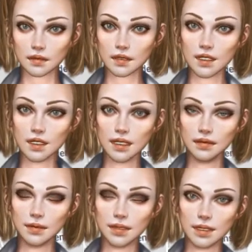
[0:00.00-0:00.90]
of our top
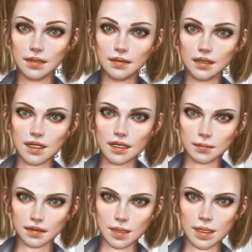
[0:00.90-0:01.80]
picks in London,
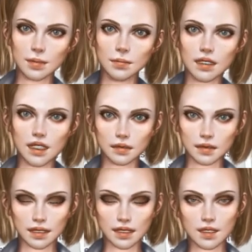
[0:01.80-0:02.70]
the stylish Ashburn
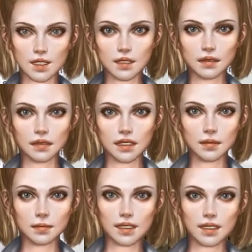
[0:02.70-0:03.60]
Hotel has
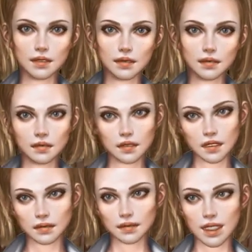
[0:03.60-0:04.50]
boutique bedrooms with
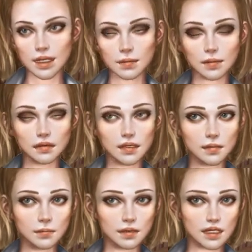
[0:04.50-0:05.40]
free Wi-Fi and
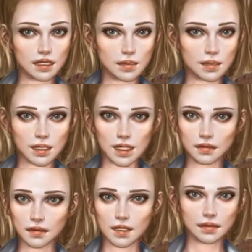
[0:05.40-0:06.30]
turn-down
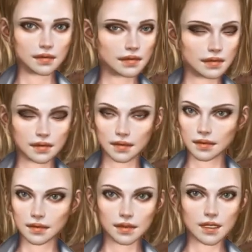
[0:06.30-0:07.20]
gifts.
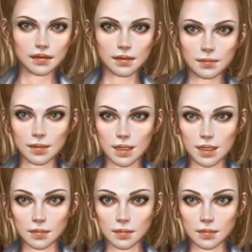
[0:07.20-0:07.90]
The hotel is on the